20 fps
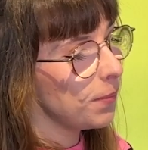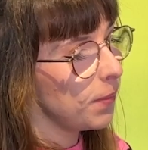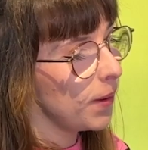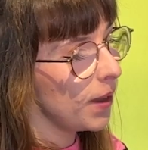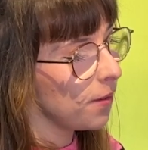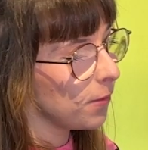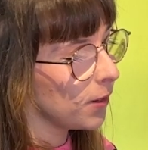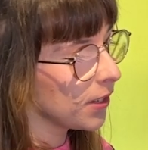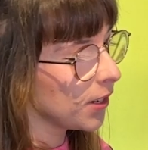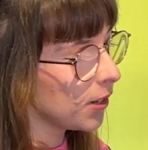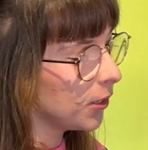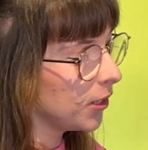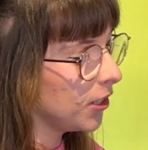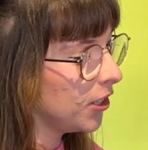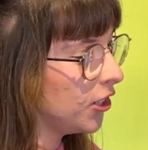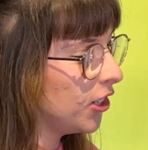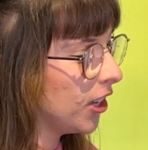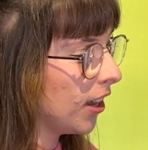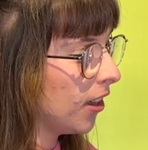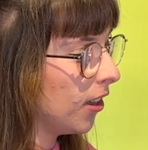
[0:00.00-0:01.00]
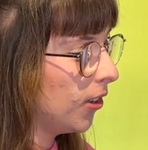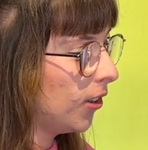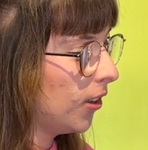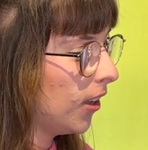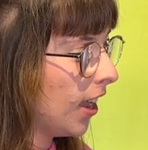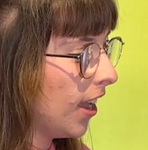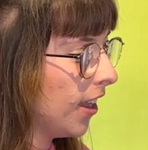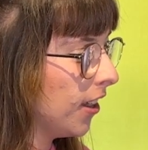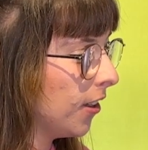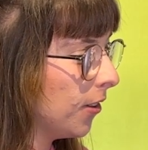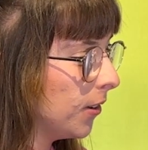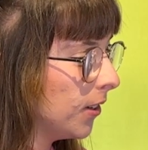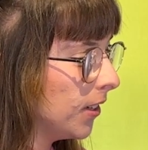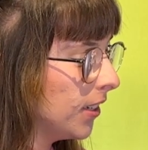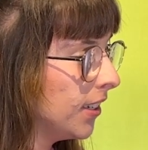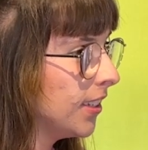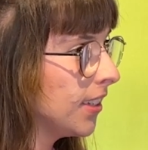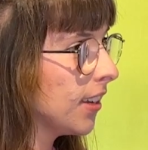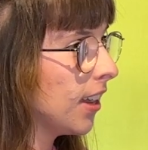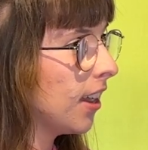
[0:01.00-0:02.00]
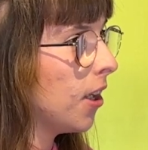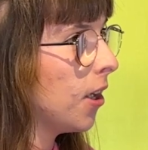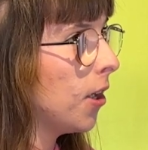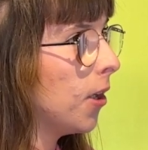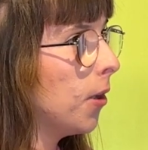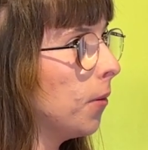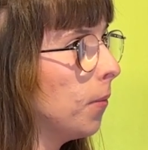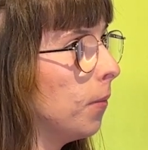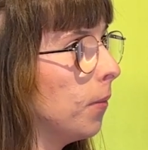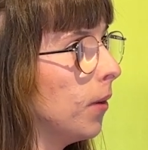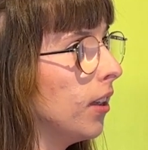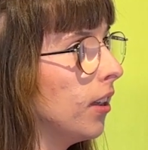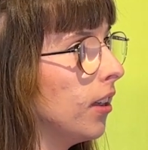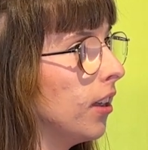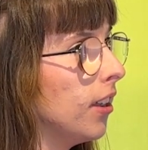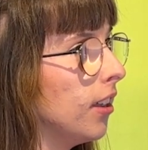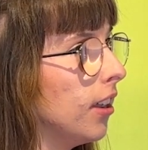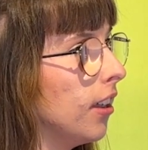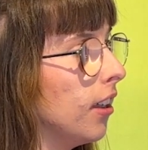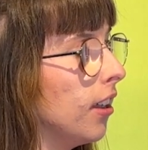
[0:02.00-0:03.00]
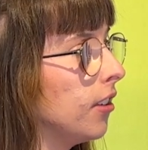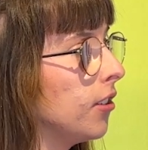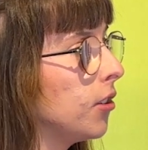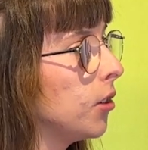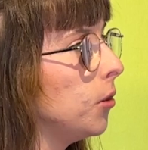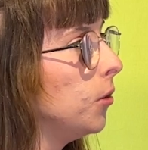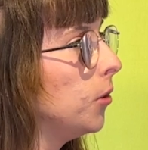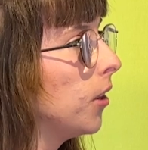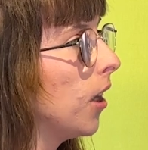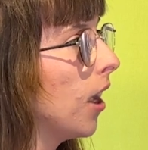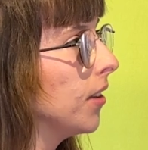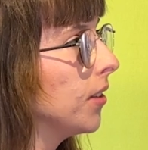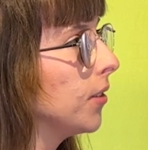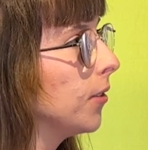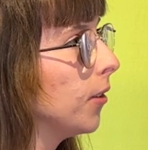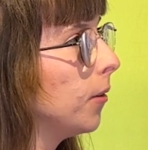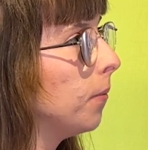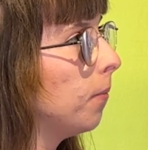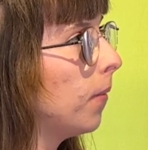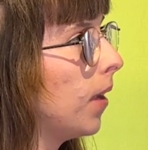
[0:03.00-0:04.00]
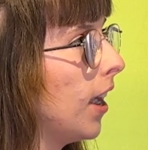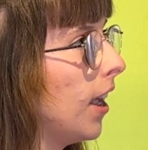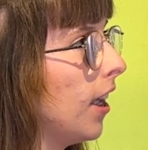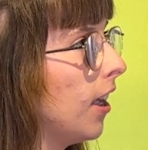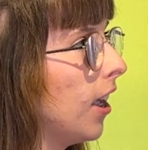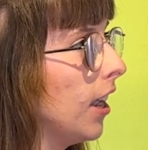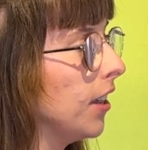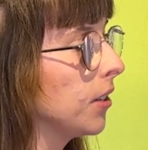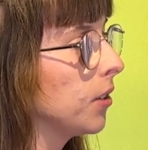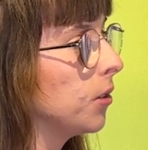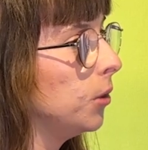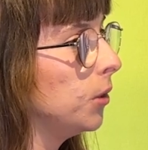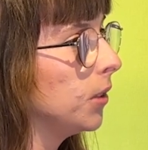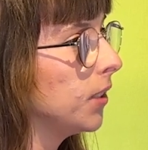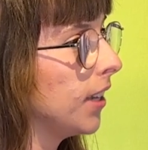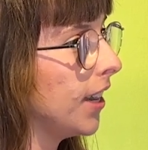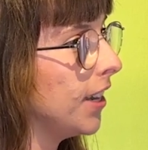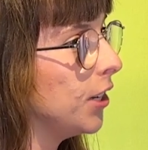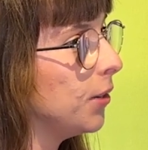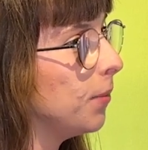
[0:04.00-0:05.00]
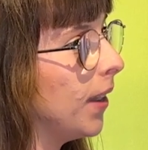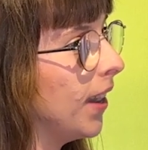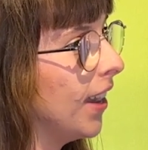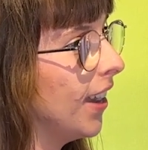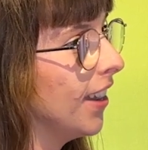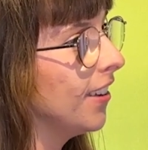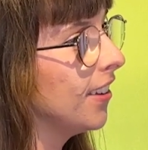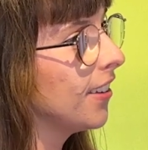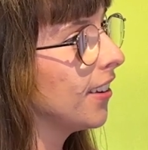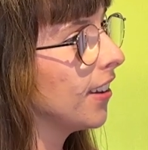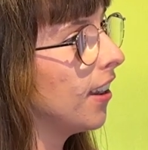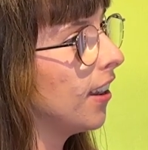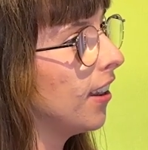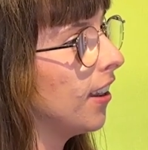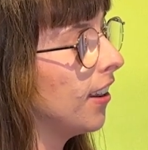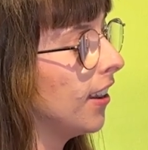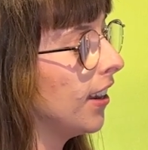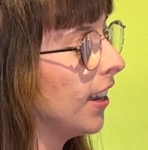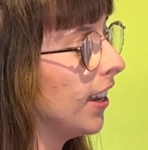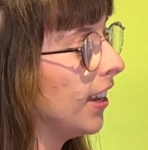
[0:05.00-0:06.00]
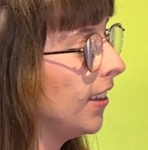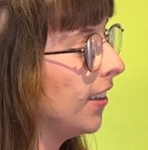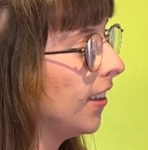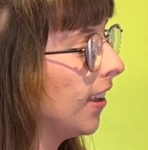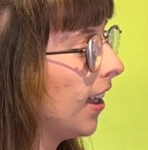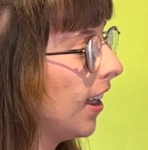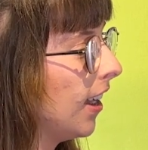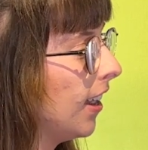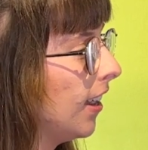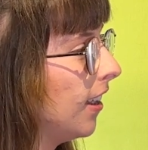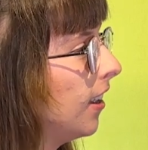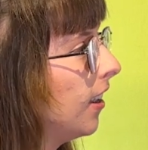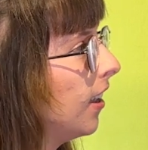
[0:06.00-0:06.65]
band was called Gel, and it was 2 guys from my high school stage band, Eli